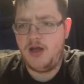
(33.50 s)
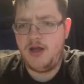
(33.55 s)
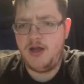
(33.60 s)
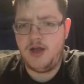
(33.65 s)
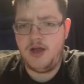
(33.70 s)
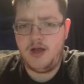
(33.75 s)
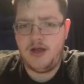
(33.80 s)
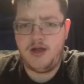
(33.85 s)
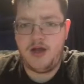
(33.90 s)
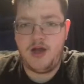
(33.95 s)

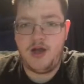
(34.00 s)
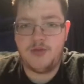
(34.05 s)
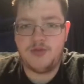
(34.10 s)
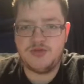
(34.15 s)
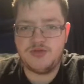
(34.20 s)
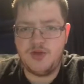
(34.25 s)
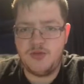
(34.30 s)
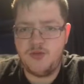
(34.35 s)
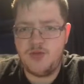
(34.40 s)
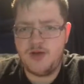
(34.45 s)
It, I
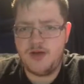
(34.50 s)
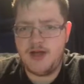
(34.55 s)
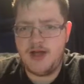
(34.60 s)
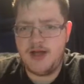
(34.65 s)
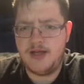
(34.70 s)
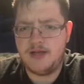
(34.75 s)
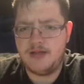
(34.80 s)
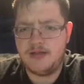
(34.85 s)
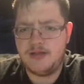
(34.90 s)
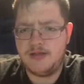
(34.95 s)
was on one
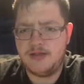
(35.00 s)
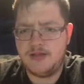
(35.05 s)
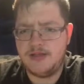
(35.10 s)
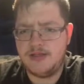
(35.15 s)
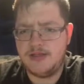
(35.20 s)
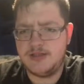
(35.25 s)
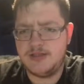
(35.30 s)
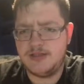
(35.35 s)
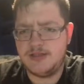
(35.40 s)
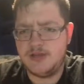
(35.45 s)
hand,
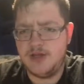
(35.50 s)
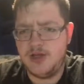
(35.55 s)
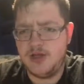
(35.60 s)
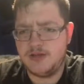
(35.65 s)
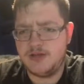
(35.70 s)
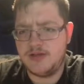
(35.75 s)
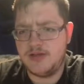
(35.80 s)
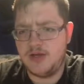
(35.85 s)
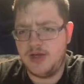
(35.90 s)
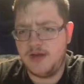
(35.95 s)
this is
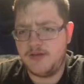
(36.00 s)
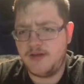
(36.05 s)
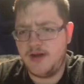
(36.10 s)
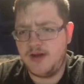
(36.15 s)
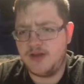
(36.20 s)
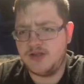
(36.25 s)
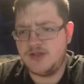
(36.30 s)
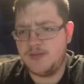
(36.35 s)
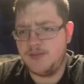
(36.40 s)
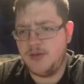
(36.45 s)
larger than life
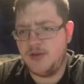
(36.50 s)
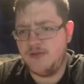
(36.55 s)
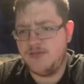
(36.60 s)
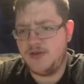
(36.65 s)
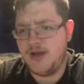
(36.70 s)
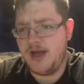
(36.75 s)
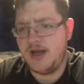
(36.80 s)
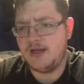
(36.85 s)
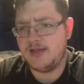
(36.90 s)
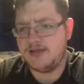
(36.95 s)
character, but in
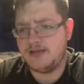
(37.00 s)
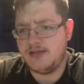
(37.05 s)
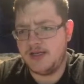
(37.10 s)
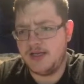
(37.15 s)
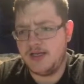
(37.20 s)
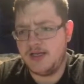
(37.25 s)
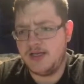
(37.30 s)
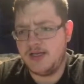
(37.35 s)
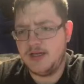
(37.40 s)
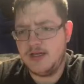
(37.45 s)

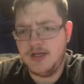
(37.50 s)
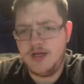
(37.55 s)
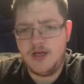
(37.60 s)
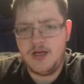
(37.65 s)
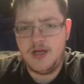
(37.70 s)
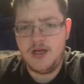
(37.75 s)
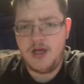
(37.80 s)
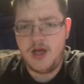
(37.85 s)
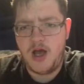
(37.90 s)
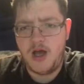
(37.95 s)
reality,
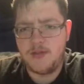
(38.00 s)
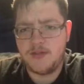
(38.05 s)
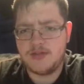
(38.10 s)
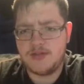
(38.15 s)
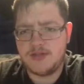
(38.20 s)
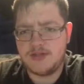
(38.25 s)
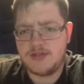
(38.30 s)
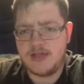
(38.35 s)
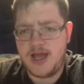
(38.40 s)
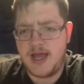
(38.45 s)
I
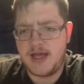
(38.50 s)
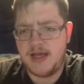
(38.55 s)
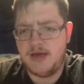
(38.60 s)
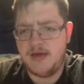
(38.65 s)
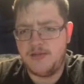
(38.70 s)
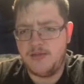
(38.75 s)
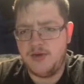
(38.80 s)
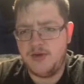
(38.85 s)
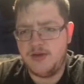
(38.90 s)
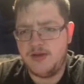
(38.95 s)
was a scared
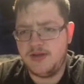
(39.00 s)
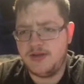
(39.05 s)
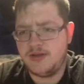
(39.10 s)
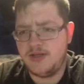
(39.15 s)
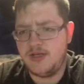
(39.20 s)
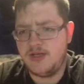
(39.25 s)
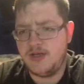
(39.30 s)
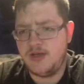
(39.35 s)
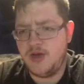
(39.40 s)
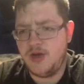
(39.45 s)
little boy that
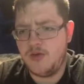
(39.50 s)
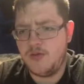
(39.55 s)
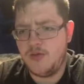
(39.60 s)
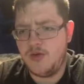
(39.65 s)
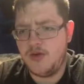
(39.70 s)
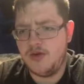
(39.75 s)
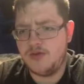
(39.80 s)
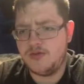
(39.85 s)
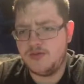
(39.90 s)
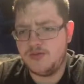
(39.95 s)
didn't know
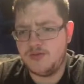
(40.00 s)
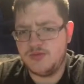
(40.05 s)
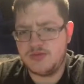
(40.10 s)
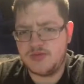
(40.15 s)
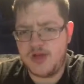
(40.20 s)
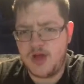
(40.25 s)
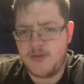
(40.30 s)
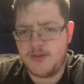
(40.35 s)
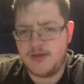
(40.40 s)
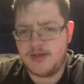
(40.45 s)
what was
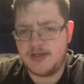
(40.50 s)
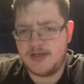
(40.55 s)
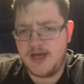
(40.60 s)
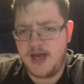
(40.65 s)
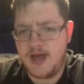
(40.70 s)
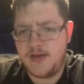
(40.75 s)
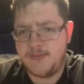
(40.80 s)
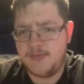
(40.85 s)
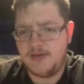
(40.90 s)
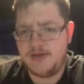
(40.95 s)
going to
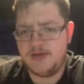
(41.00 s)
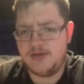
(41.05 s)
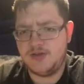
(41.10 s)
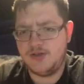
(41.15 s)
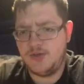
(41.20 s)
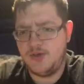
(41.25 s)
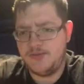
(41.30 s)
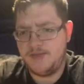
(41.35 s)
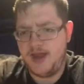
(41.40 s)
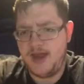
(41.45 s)
happen
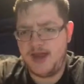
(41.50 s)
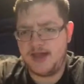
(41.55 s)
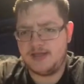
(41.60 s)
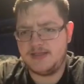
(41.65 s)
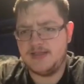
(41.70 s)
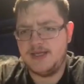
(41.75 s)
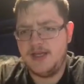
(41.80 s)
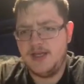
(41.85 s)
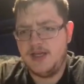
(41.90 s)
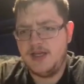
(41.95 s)
to him
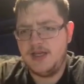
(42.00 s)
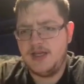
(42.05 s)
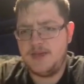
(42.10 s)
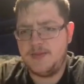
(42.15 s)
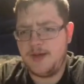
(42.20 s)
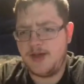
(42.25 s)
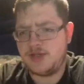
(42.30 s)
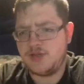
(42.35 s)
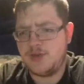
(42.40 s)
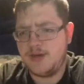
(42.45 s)
next.
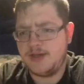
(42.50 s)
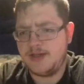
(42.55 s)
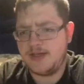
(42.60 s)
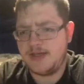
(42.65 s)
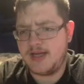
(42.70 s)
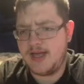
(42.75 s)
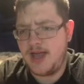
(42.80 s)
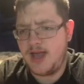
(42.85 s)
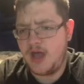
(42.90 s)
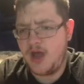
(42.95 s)
The best way
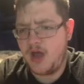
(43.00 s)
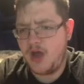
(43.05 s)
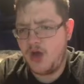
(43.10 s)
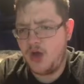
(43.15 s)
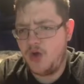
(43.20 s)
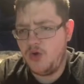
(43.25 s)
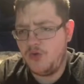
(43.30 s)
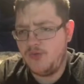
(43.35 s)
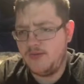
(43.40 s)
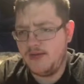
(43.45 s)
to get
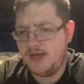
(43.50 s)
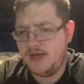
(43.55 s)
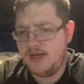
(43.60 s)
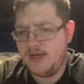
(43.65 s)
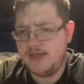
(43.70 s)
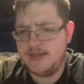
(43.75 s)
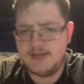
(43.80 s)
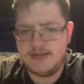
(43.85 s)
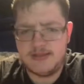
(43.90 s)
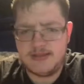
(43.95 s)
over
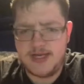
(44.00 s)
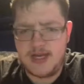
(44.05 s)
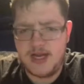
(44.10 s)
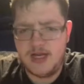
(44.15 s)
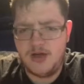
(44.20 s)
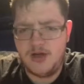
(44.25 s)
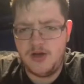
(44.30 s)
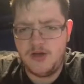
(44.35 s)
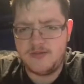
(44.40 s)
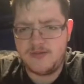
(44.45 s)
is to get
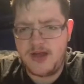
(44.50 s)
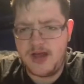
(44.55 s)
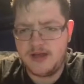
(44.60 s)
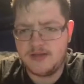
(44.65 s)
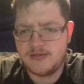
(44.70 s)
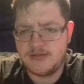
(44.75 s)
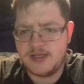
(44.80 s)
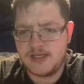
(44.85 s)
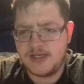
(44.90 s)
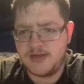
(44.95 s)
a lot of
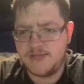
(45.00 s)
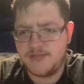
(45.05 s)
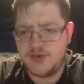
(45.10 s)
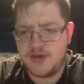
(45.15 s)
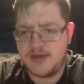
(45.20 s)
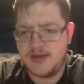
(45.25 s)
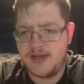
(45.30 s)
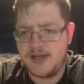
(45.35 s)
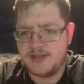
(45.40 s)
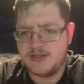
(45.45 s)
counselling and
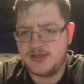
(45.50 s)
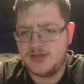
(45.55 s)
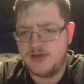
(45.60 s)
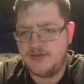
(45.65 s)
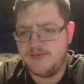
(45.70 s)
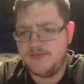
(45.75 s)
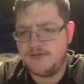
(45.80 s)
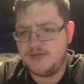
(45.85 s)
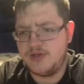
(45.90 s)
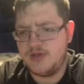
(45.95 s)
bring that
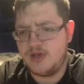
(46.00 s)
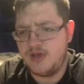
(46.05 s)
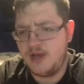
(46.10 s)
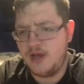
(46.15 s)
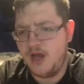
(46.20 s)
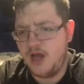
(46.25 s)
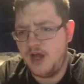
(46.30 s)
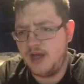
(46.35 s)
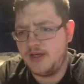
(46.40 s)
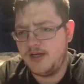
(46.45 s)
stuff to the
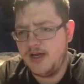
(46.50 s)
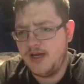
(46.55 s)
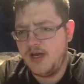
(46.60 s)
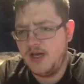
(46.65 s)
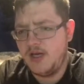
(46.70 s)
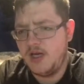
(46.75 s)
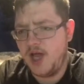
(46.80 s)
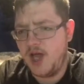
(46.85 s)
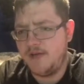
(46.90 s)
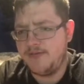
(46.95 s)
light.
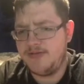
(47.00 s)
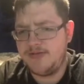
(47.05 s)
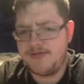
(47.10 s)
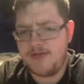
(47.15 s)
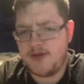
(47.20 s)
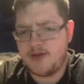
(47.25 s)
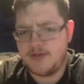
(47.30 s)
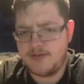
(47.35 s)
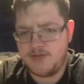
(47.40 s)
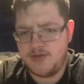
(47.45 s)
Life is
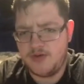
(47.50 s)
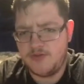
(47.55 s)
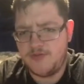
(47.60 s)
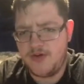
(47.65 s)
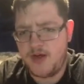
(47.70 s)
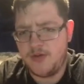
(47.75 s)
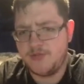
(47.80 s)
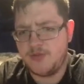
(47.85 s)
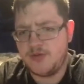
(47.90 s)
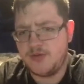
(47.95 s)
very rough.
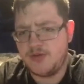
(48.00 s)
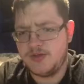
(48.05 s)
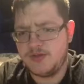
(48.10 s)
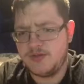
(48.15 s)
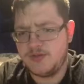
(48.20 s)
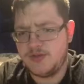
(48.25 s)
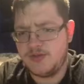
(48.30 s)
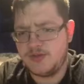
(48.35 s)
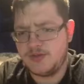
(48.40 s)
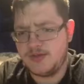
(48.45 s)
I'm doing
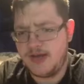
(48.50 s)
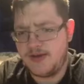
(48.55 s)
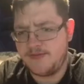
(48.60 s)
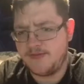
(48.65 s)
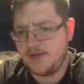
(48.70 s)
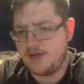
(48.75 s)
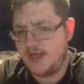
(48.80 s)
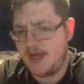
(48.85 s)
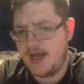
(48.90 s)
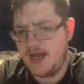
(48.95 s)
drugs
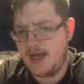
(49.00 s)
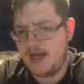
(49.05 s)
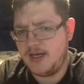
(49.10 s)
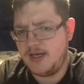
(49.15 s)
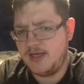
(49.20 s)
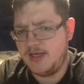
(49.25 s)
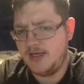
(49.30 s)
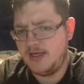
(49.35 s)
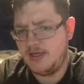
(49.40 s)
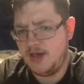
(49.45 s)
every
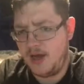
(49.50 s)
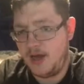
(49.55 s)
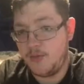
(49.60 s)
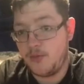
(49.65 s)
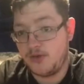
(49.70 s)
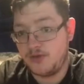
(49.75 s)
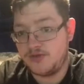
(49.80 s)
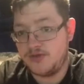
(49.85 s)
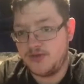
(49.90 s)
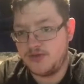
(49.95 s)
day. I
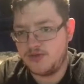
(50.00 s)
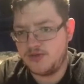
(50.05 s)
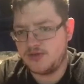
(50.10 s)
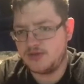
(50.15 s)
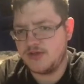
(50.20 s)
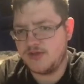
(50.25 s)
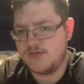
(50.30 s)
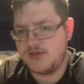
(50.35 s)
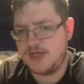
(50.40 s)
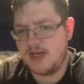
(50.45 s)
was doing
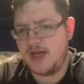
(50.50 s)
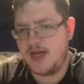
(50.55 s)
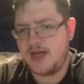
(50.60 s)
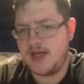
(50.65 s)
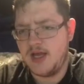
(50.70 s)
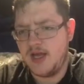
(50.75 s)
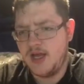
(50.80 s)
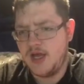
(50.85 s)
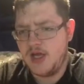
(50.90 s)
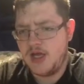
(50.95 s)
drugs every
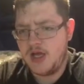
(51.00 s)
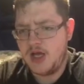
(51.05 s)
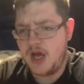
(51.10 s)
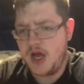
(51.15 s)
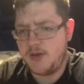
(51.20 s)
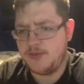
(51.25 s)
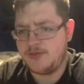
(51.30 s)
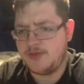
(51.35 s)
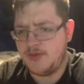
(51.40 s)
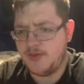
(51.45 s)
day.
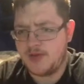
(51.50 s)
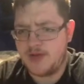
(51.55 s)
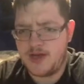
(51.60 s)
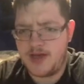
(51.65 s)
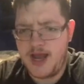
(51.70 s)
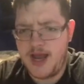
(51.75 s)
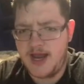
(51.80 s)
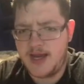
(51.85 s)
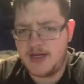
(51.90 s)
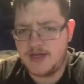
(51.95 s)
I was doing
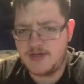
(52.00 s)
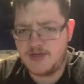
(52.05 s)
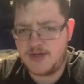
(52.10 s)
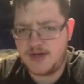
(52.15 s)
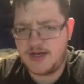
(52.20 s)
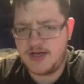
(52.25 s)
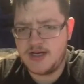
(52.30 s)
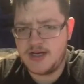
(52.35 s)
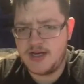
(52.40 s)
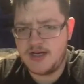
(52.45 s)
cocaine,
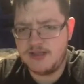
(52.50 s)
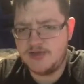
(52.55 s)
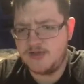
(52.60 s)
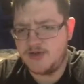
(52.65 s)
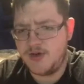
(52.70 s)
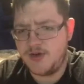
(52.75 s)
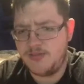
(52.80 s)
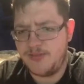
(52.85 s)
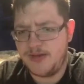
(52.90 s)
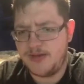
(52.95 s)
drinking at least
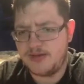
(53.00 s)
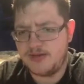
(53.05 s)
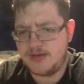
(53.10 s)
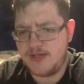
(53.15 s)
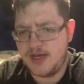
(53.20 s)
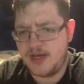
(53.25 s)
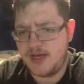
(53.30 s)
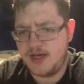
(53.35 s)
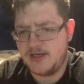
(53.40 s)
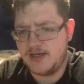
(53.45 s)
12 beers a day.